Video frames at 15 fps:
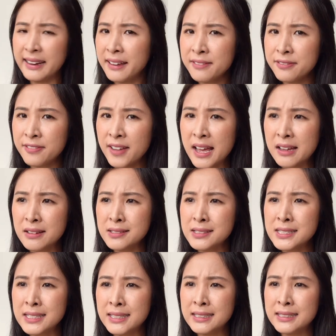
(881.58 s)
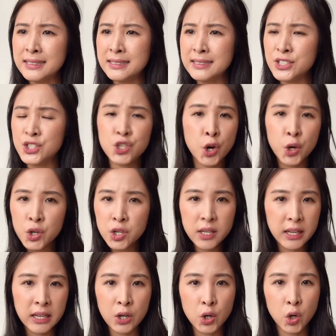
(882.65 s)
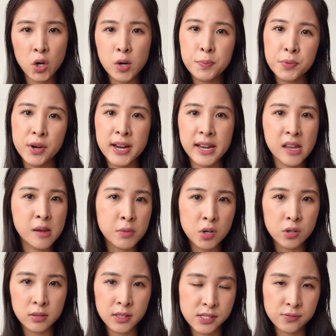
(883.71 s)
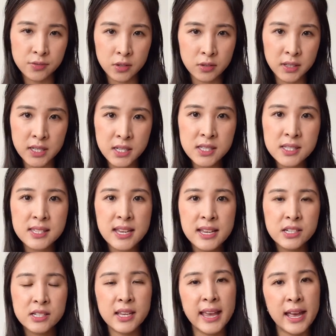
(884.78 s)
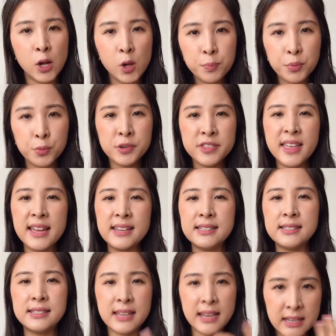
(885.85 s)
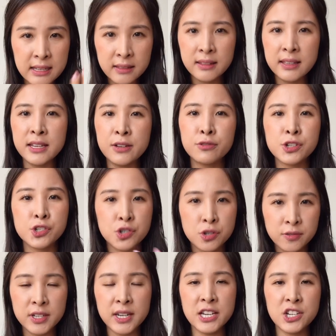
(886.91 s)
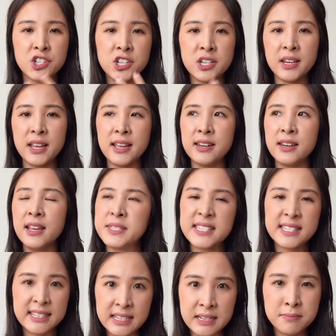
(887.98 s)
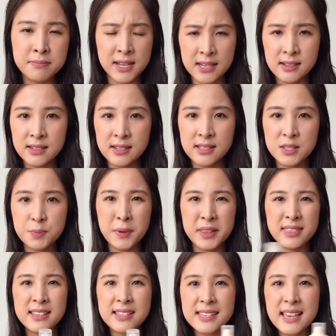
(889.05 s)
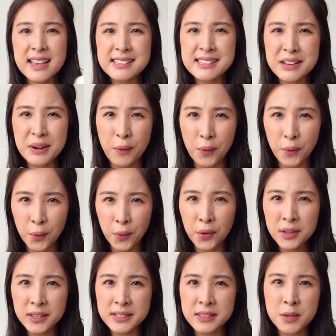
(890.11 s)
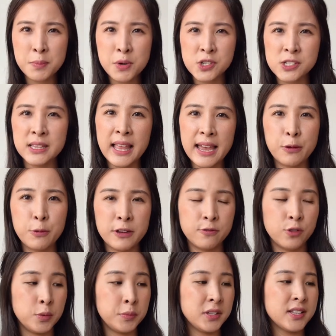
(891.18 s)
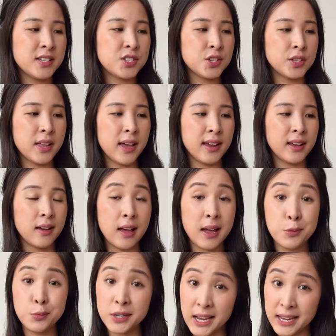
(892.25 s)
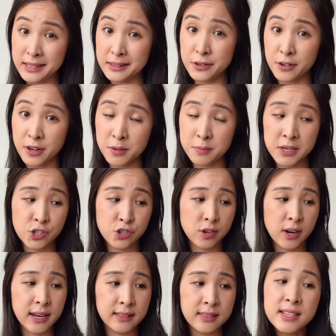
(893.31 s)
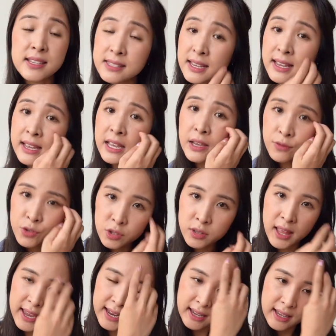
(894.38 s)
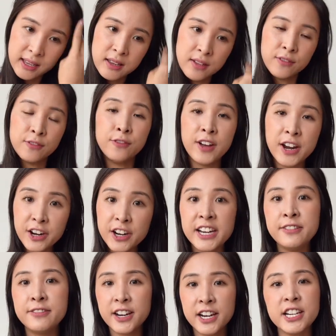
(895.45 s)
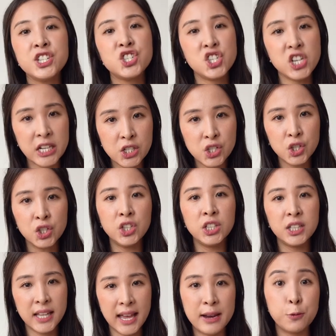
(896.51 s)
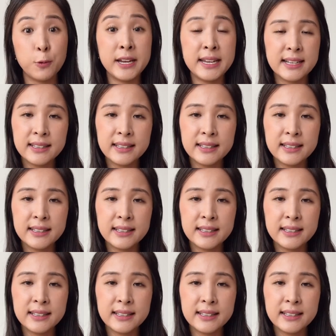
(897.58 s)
have found don't incorporate chemical exfoliants to help with that daily rejuvenation and skin maintenance. But this has it all in the most lightweight formula, so like I would highly recommend trying this if you like very, very gentle, lightweight